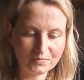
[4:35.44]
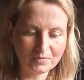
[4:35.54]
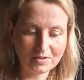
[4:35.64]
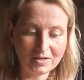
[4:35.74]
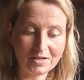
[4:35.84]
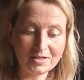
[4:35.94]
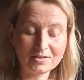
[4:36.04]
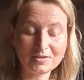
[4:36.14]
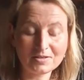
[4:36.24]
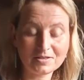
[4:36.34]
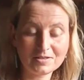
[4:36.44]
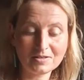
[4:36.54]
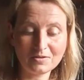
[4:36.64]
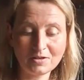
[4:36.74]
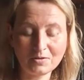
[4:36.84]
is
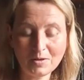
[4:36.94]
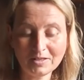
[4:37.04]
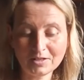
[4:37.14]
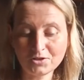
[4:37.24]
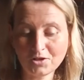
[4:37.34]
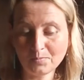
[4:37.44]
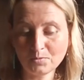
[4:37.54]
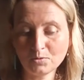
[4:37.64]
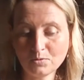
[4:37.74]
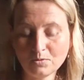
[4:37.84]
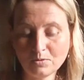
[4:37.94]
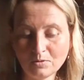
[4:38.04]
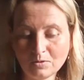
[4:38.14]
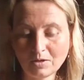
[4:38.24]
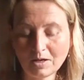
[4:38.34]
quite a cheap tool,
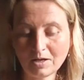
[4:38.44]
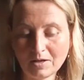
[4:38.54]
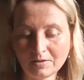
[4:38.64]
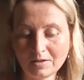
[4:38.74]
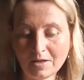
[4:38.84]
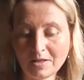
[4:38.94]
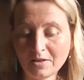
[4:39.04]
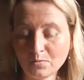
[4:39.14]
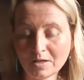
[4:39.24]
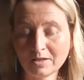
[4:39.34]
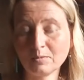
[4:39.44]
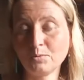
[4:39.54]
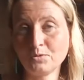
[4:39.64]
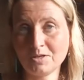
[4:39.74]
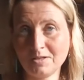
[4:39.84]
and anyone can purchase it
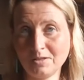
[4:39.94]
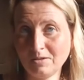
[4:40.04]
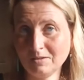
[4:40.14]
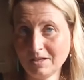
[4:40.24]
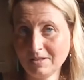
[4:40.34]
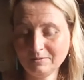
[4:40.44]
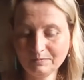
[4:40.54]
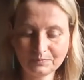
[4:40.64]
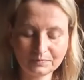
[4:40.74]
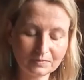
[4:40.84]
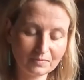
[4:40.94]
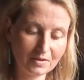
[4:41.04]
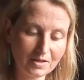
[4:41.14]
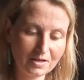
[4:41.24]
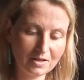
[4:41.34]
online.
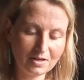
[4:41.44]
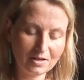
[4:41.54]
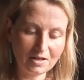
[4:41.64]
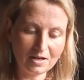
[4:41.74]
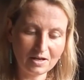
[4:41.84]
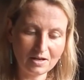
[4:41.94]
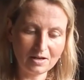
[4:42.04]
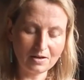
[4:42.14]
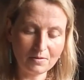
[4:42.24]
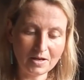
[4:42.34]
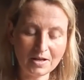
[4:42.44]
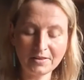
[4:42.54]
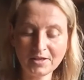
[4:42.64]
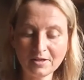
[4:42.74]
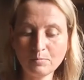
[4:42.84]
And I think
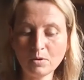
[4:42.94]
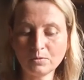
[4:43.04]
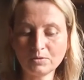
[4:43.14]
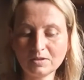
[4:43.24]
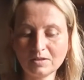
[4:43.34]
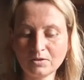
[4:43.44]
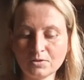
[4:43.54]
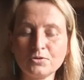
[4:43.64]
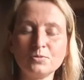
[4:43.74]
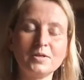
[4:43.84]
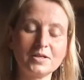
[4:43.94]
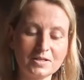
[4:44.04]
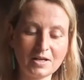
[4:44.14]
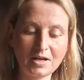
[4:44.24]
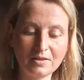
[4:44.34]
both consumers
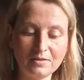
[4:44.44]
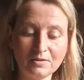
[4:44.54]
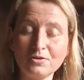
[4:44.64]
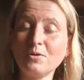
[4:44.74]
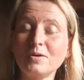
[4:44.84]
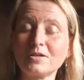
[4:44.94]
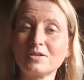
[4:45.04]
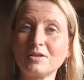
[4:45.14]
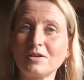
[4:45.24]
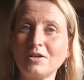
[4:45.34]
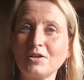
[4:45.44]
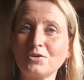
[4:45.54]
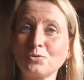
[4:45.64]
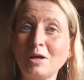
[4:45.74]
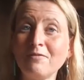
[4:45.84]
and growers should have
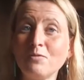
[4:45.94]
one of